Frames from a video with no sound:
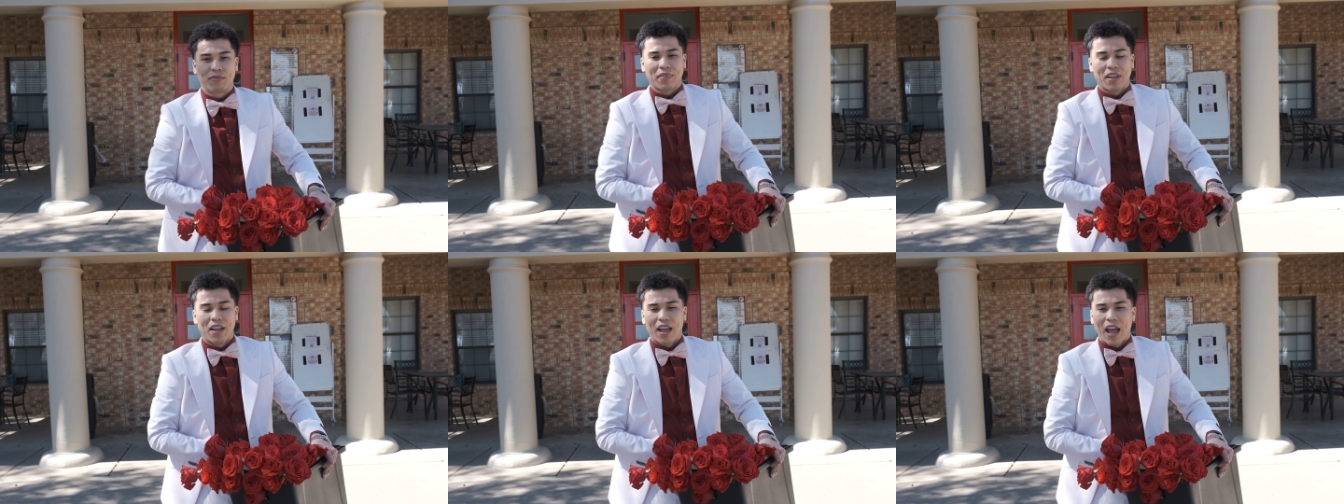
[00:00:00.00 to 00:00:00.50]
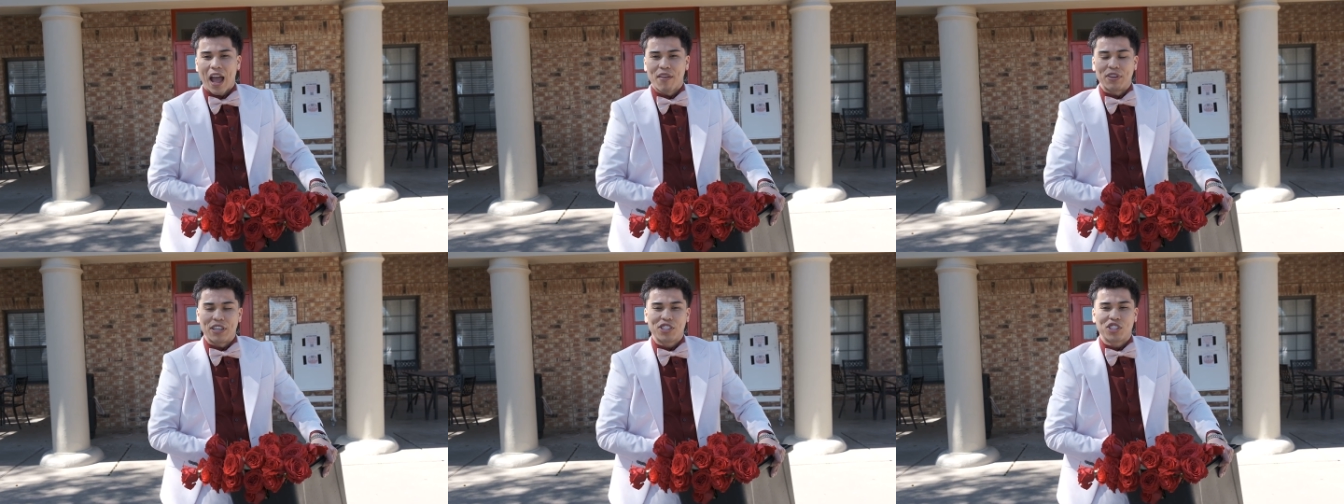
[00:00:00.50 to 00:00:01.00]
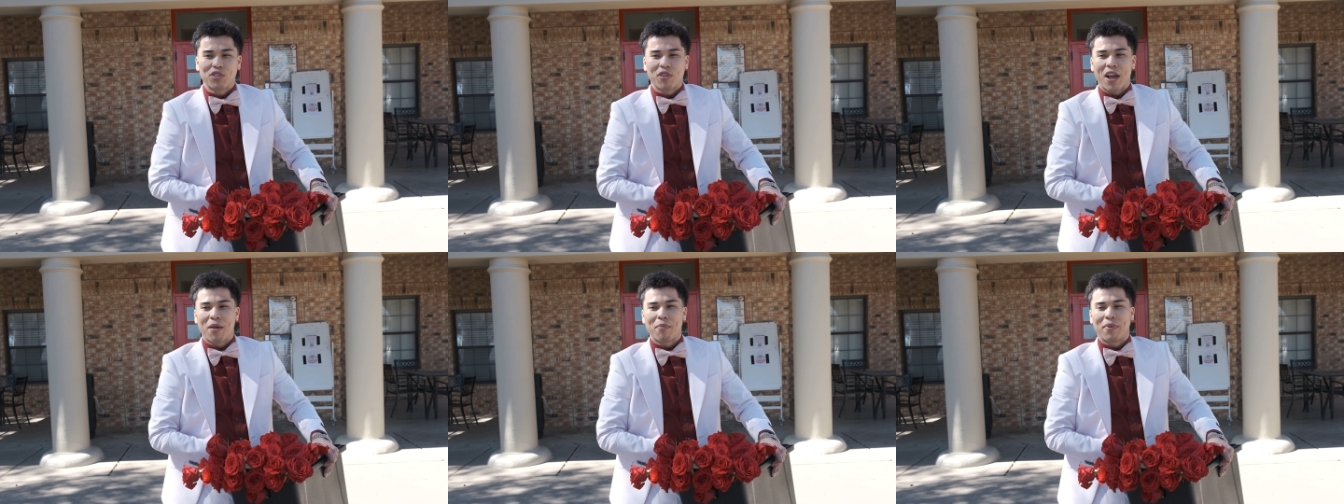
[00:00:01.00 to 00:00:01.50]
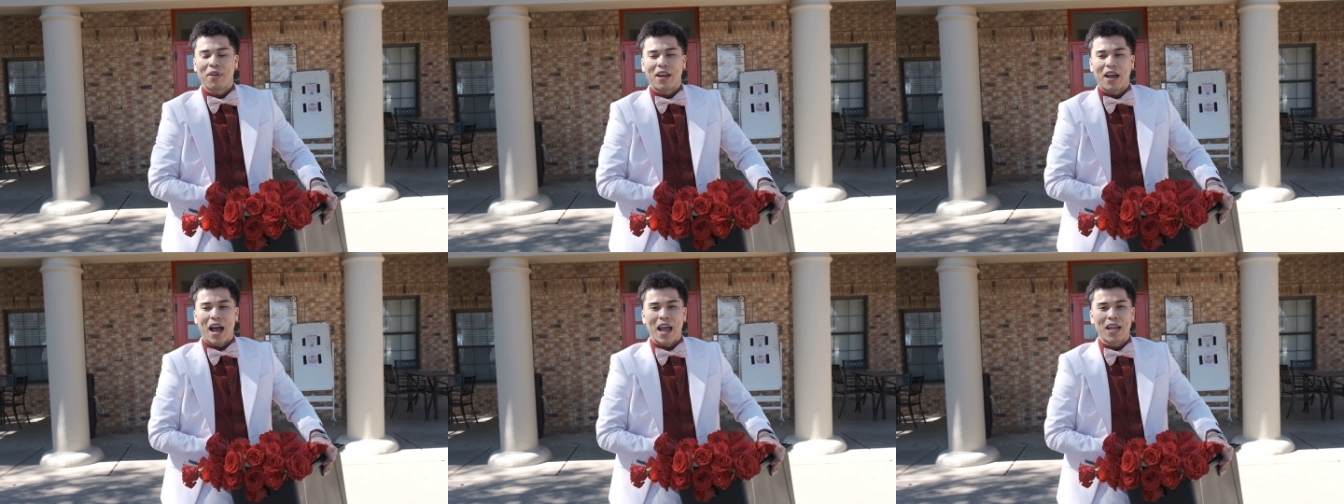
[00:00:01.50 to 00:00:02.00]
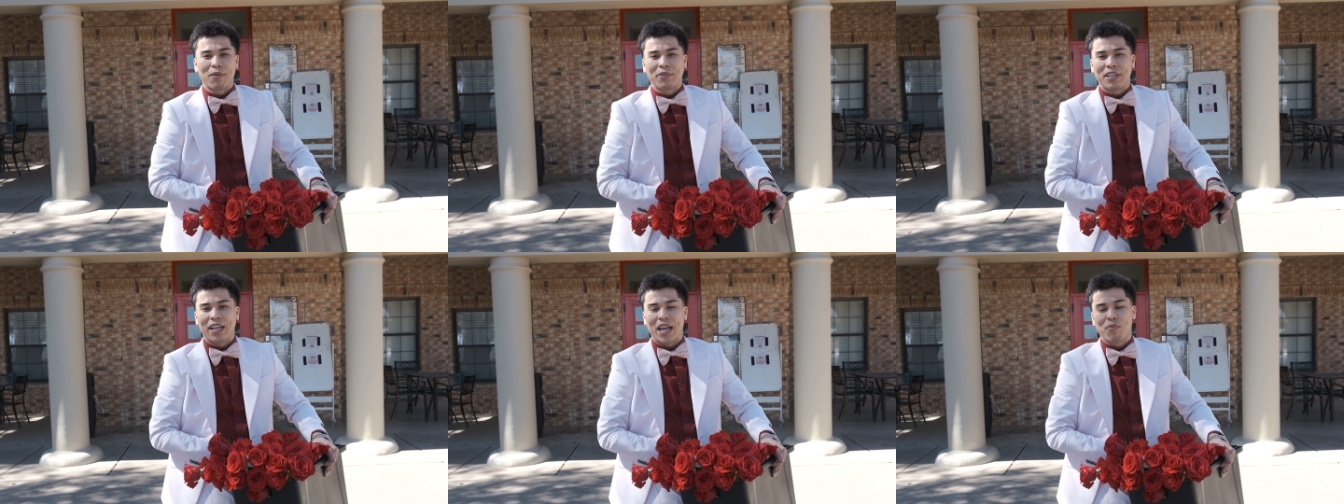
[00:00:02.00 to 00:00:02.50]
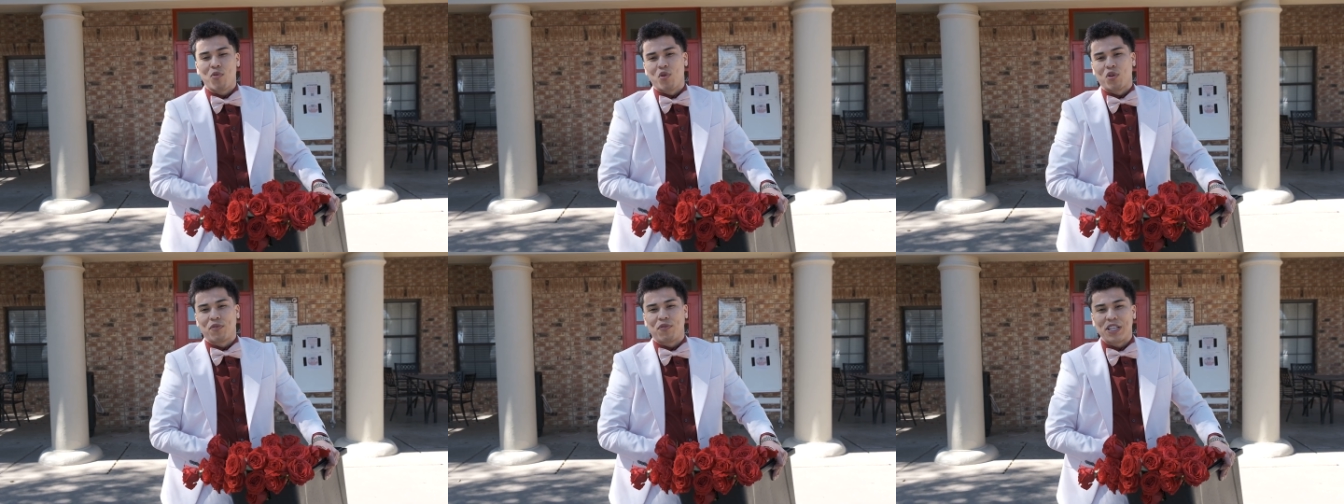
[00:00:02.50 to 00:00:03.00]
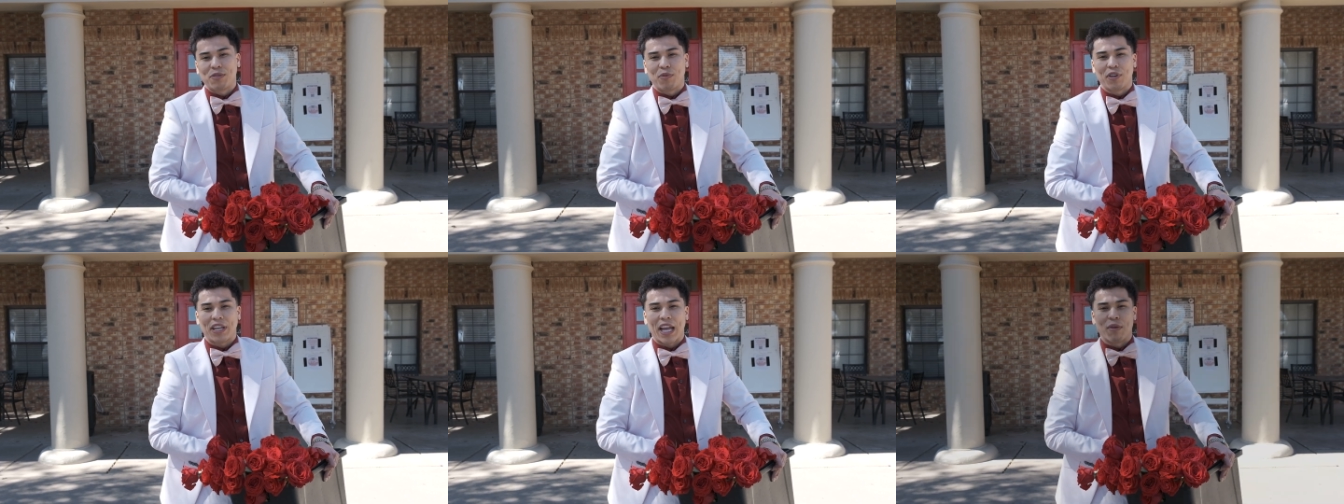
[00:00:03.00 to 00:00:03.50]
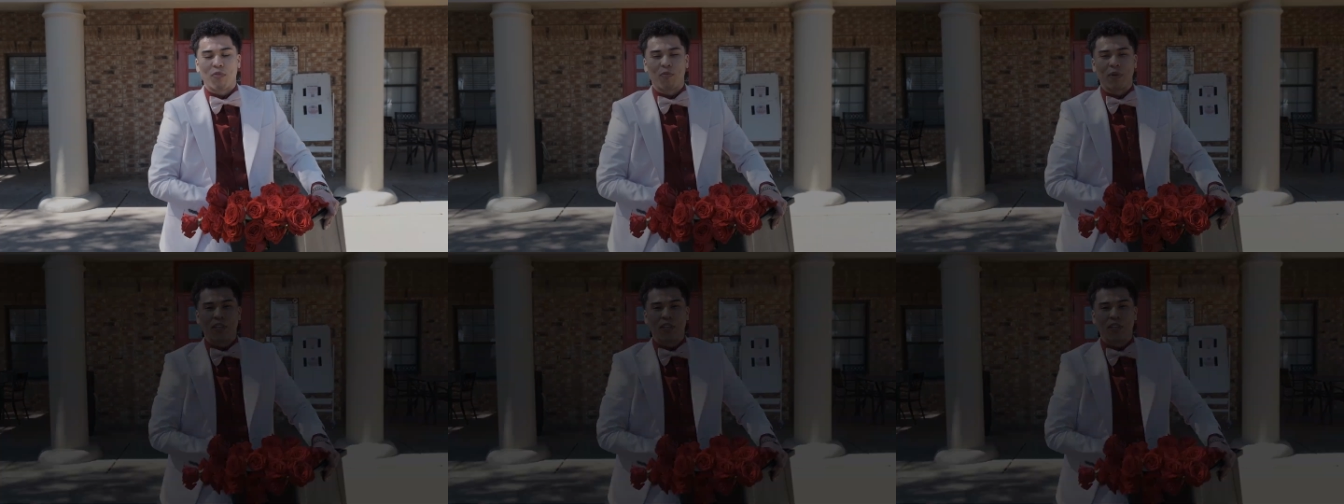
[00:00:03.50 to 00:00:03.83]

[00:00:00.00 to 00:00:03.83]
I have an Instagram, I am King Abel or Facebook Abel.